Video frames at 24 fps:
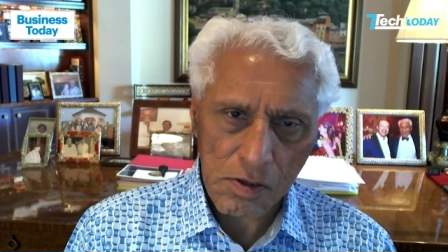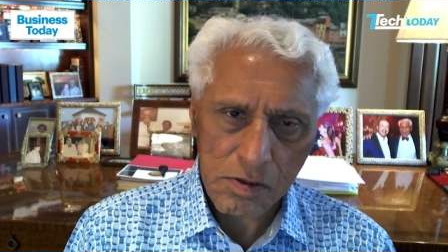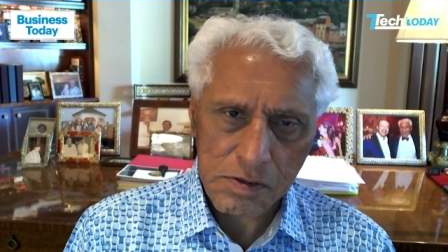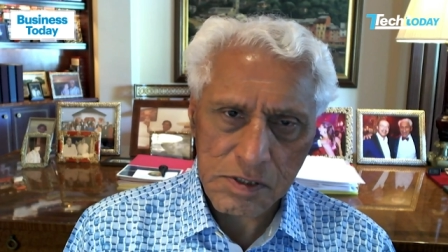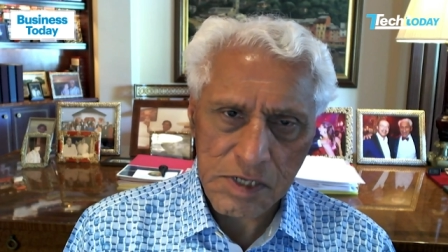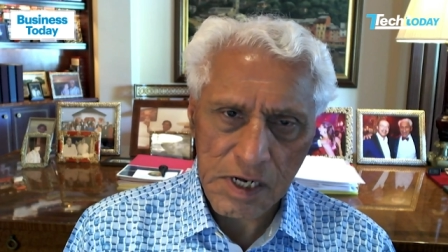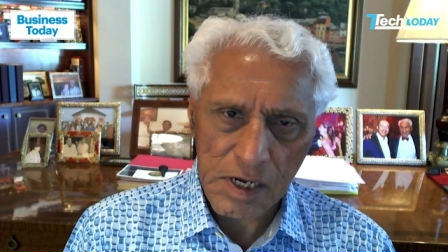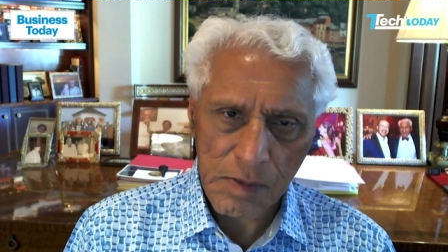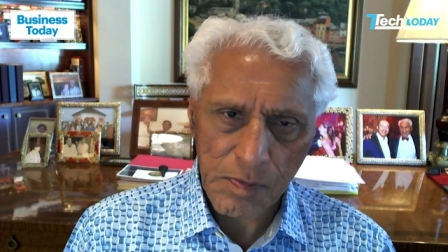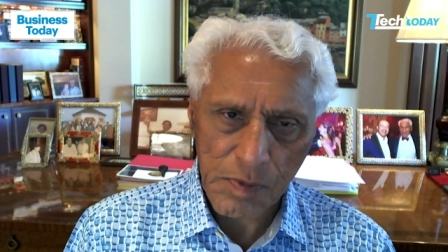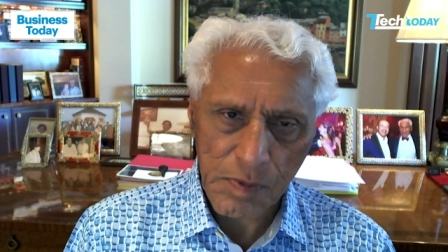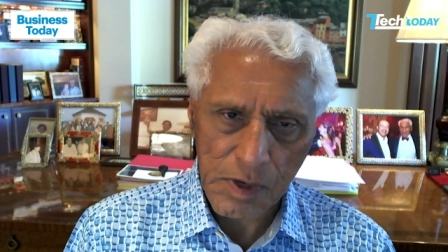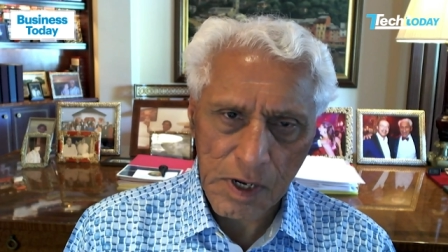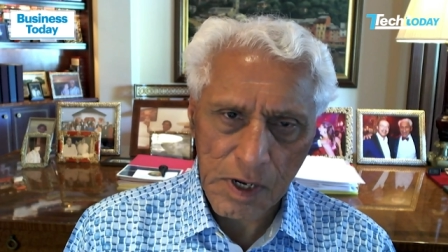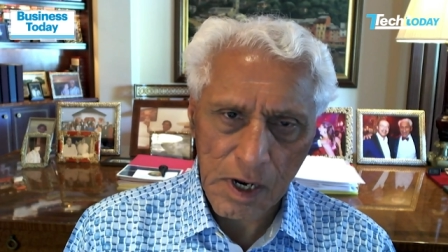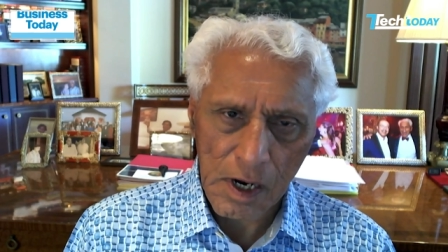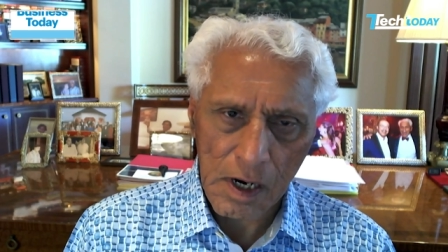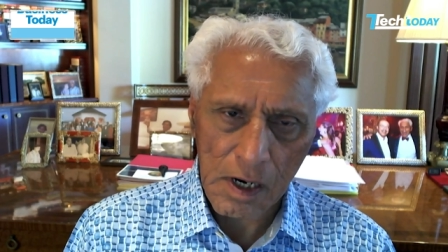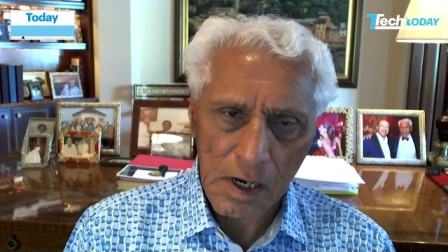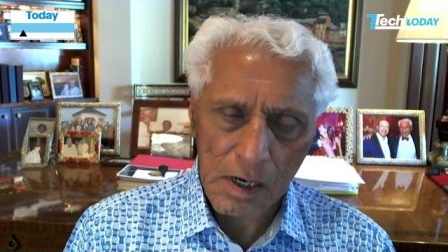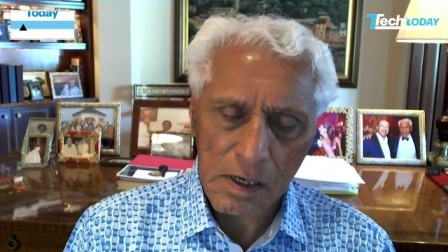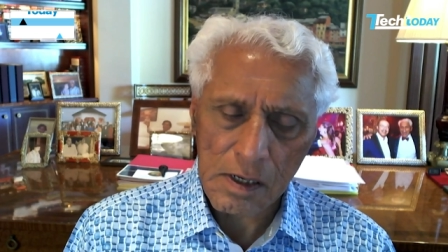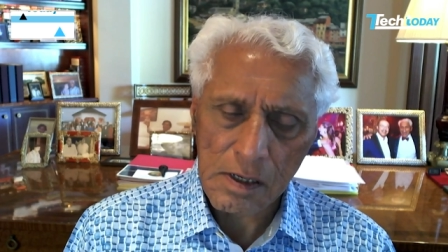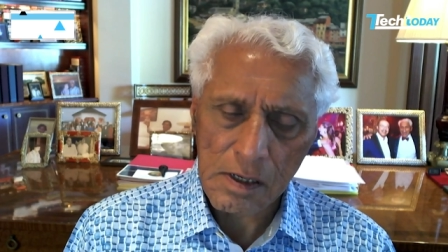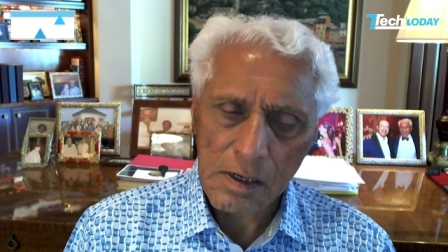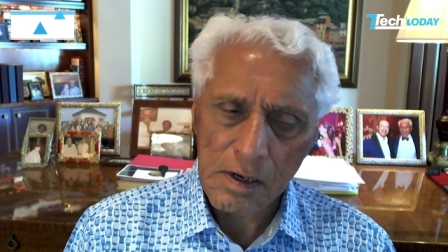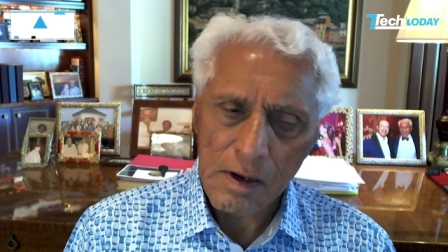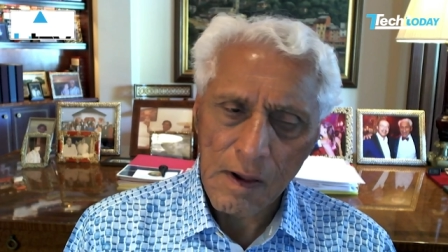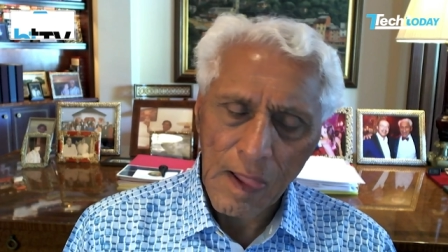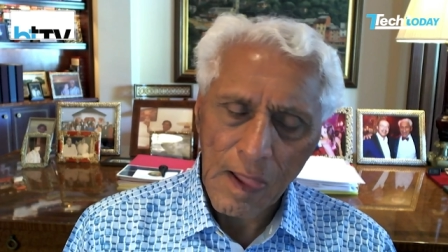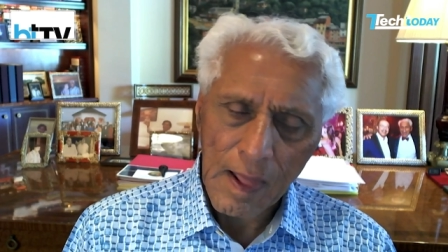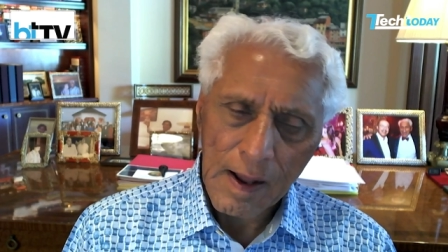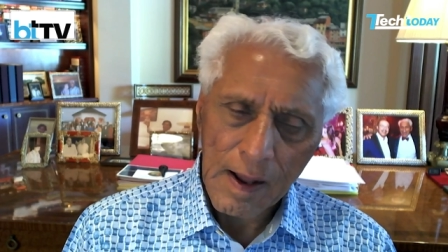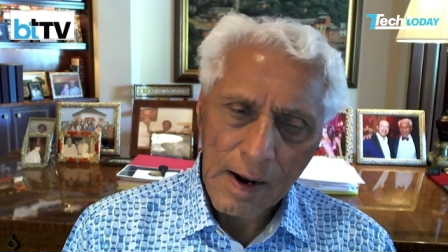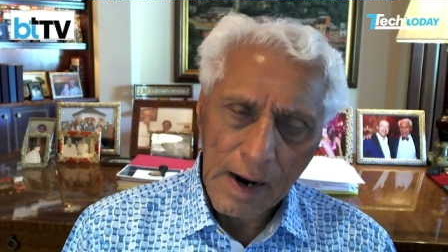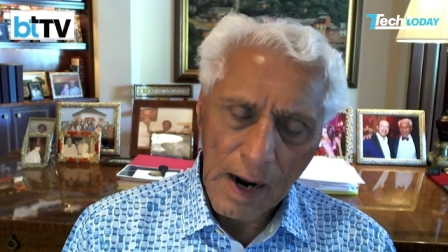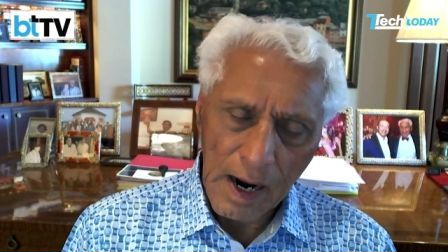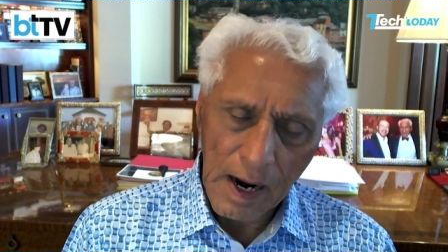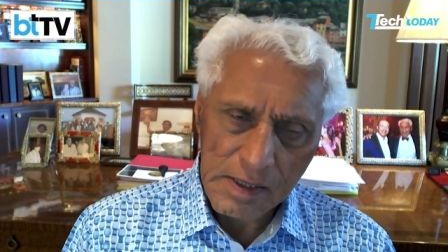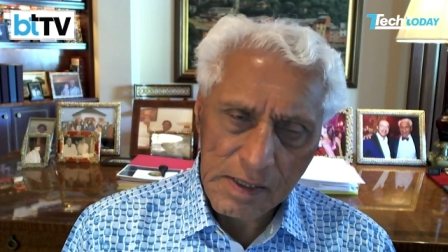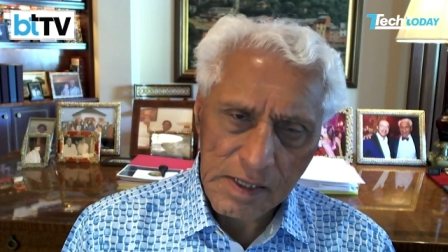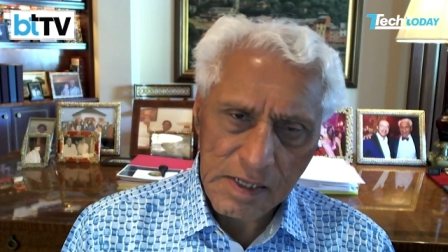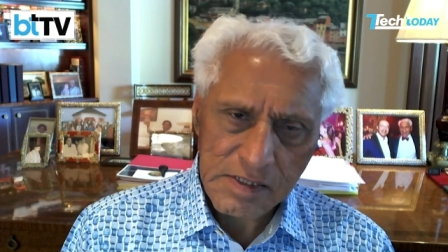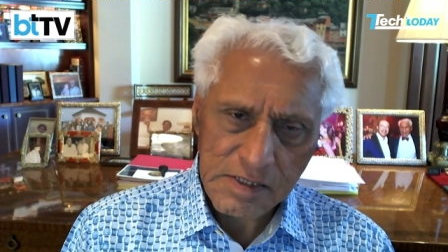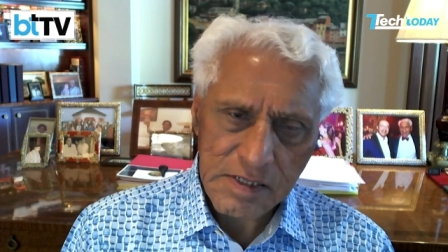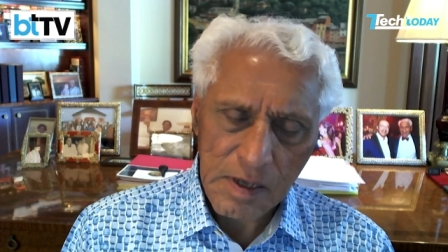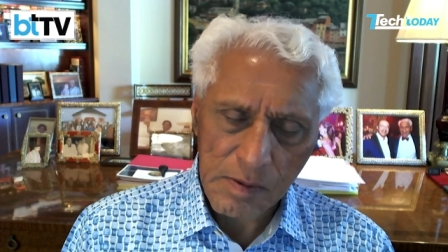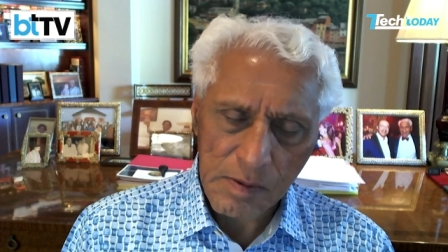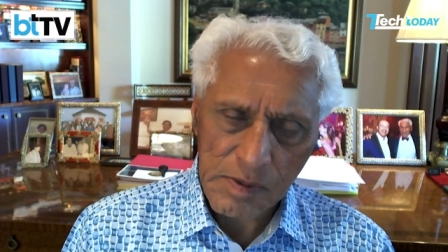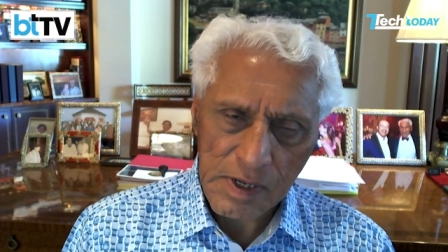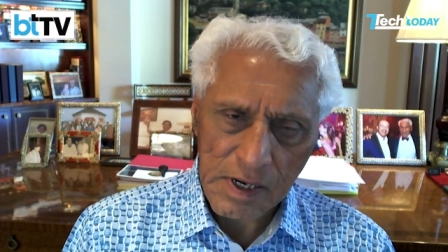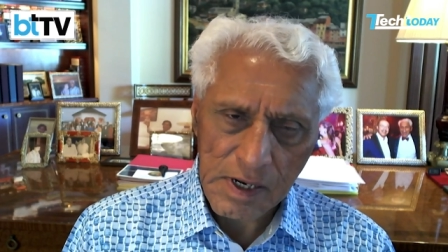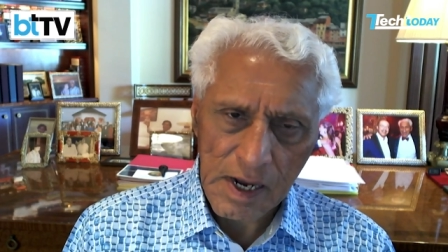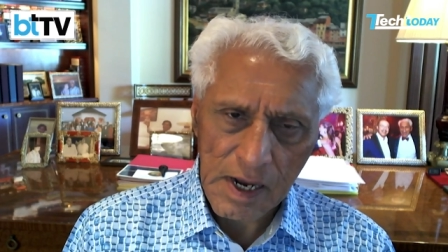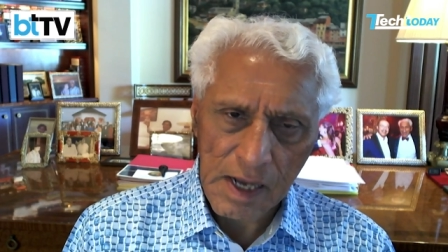GDPR, I think something